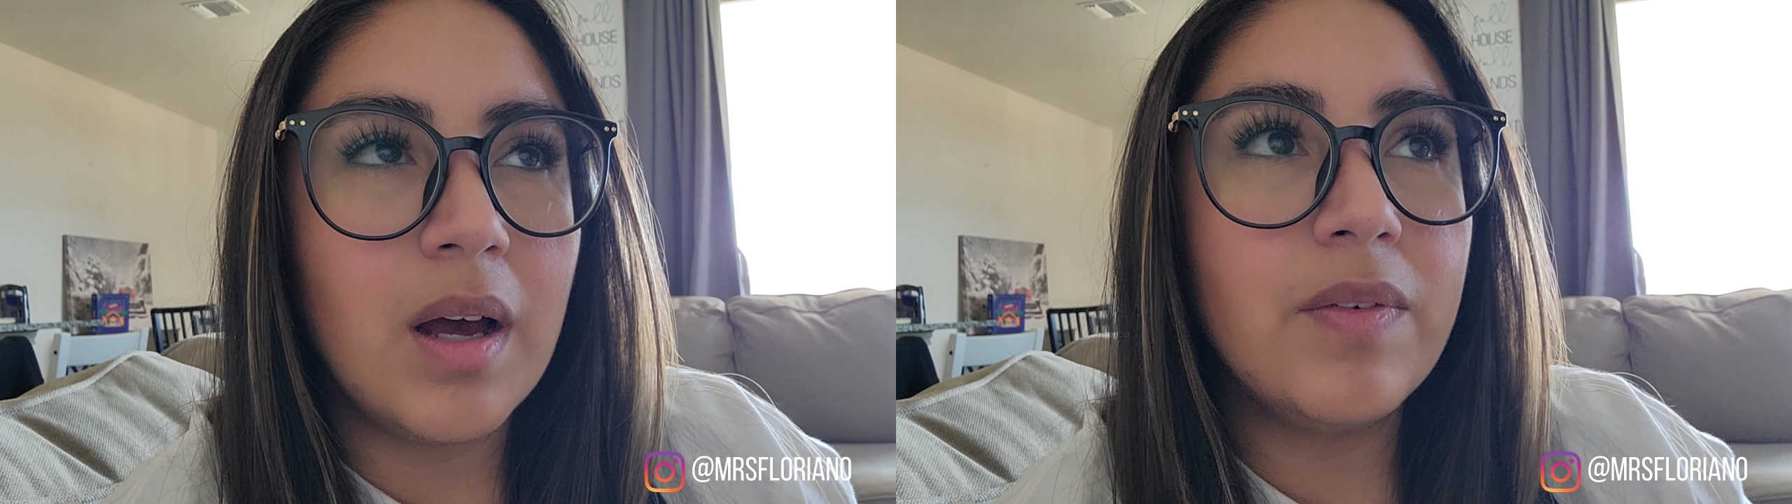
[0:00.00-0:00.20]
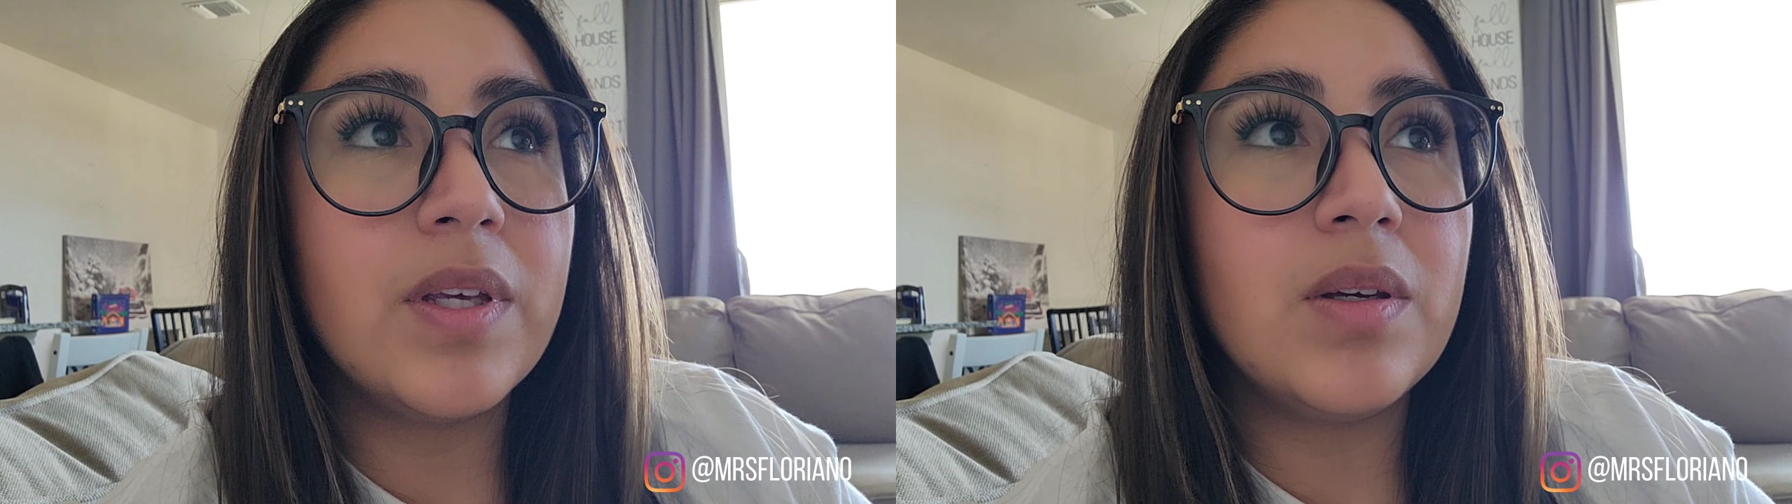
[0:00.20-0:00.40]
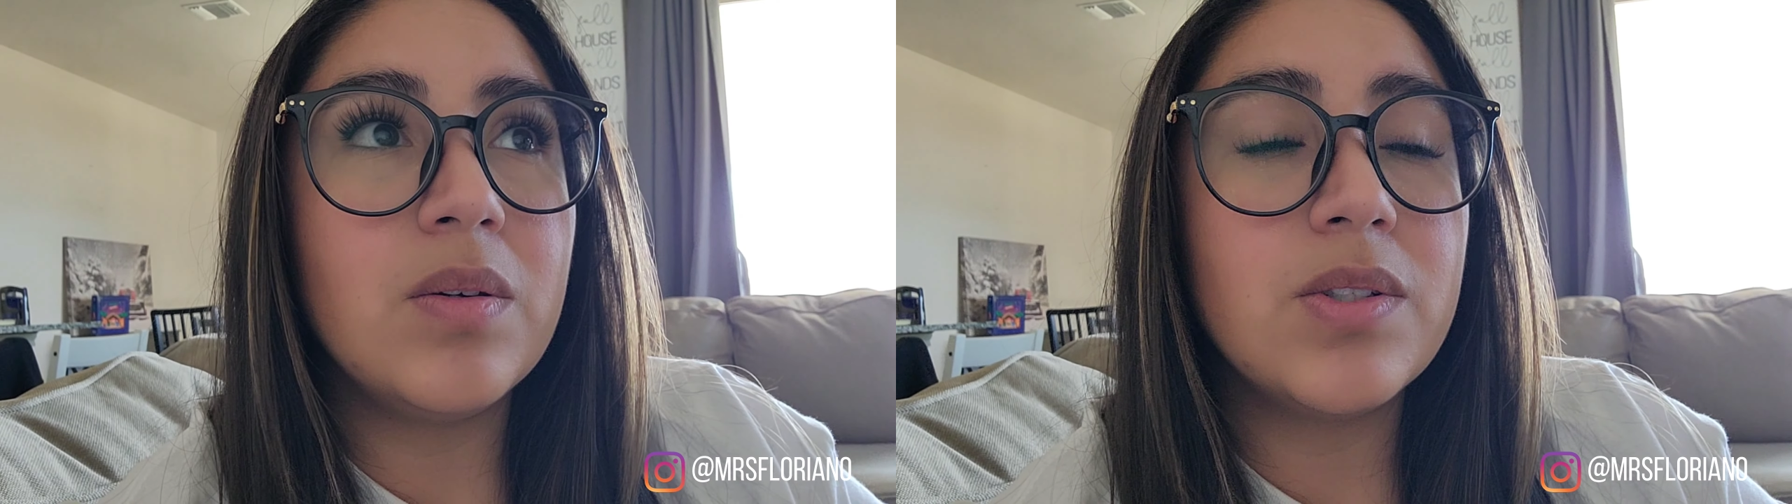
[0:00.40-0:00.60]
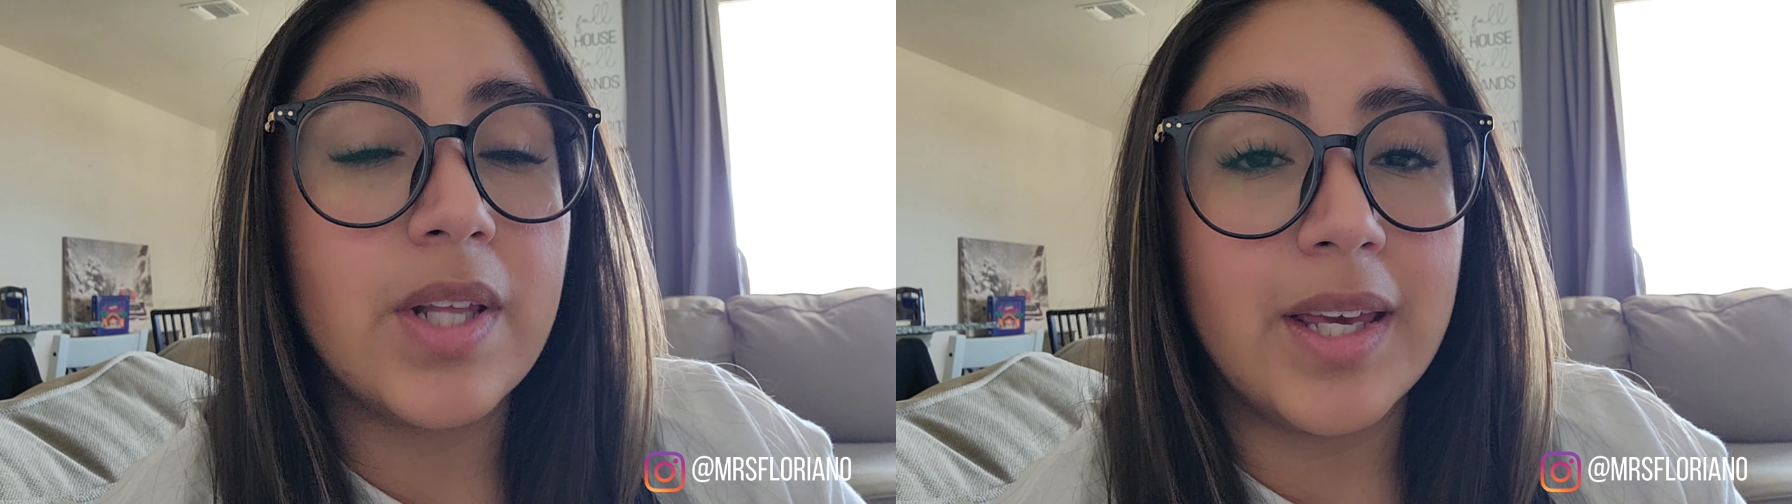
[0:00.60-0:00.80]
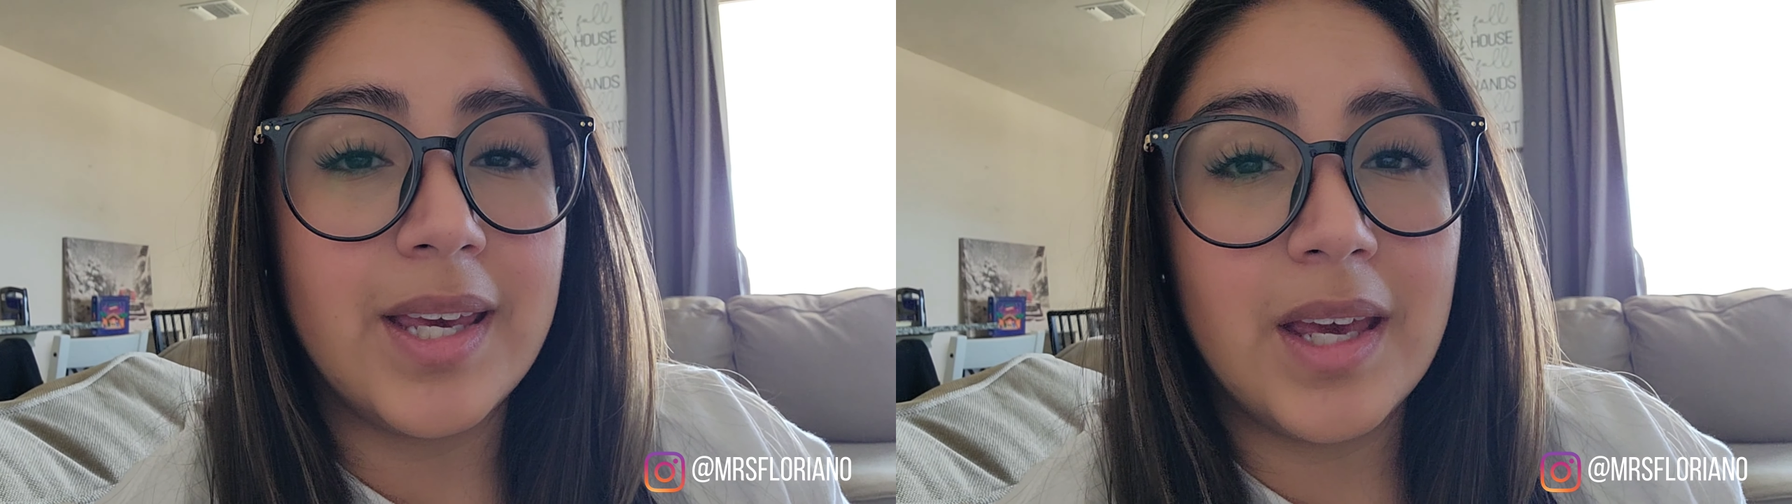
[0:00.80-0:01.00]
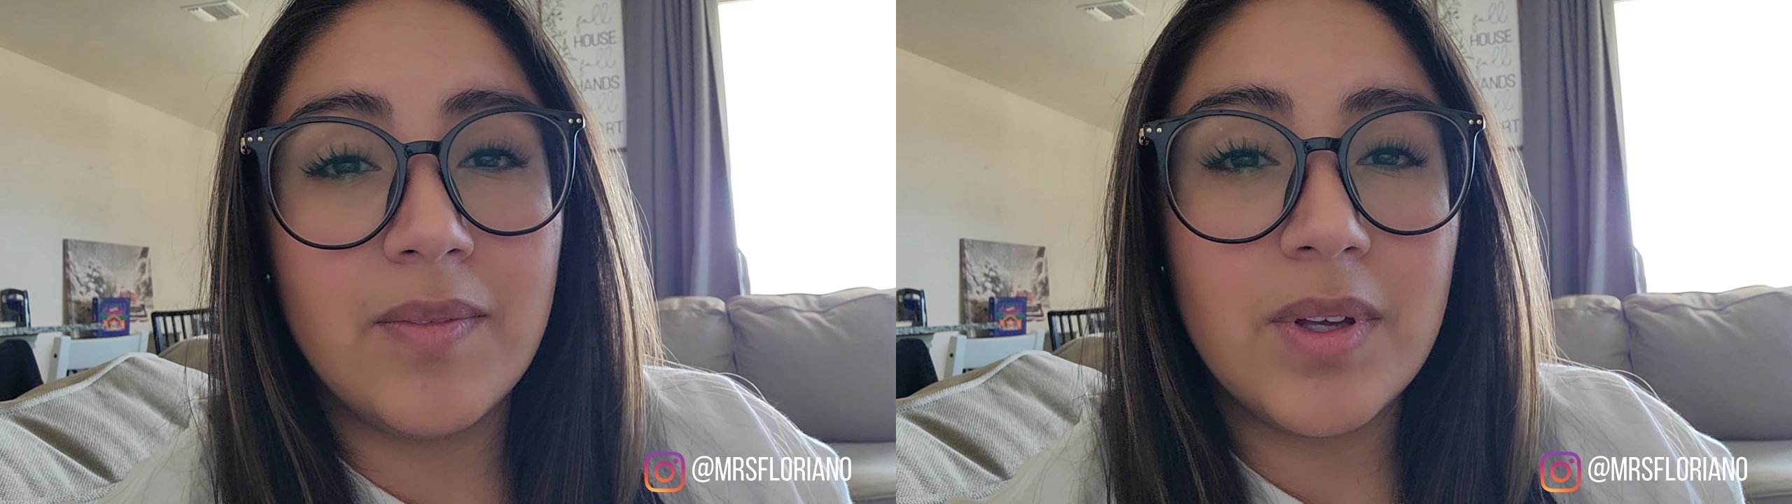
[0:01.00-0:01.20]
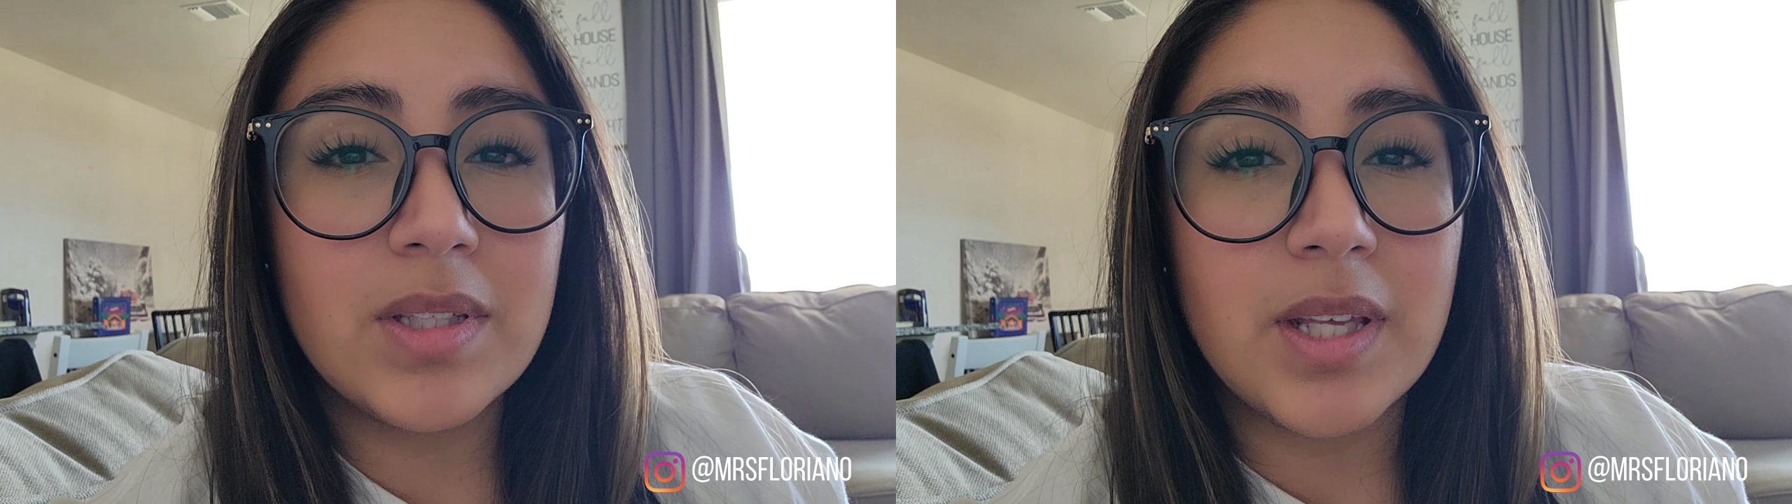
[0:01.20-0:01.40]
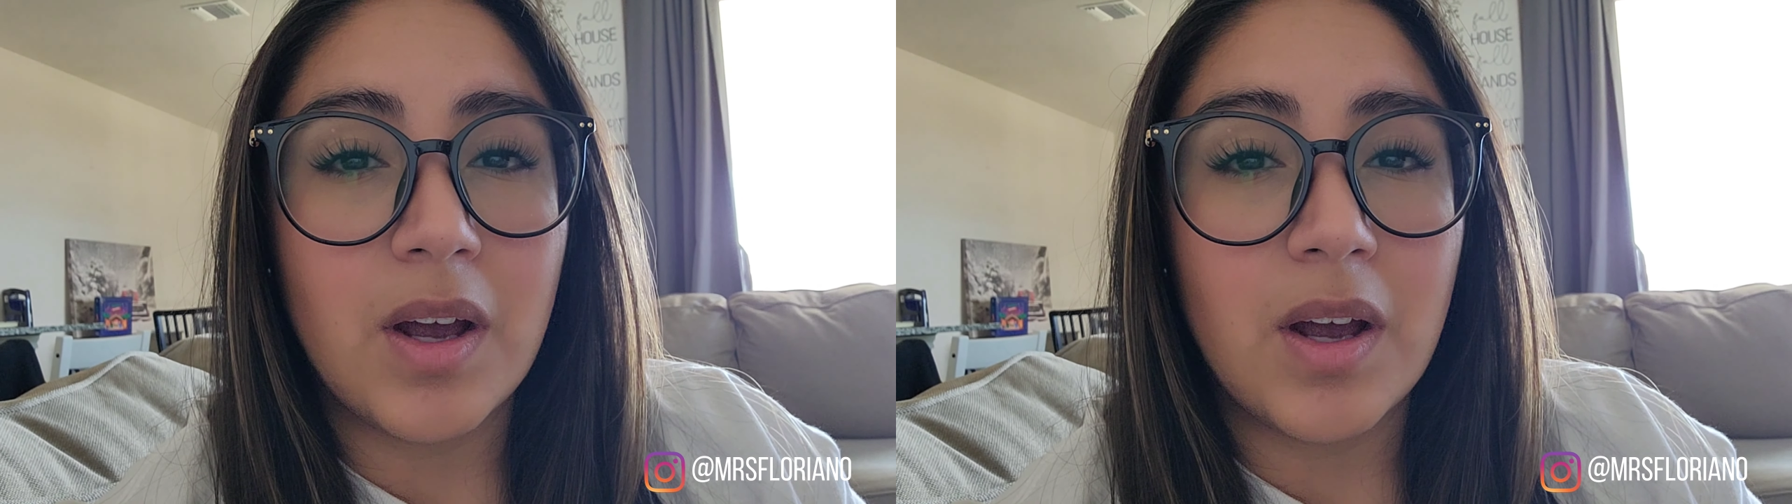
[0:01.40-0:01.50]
I have a huge like canvas,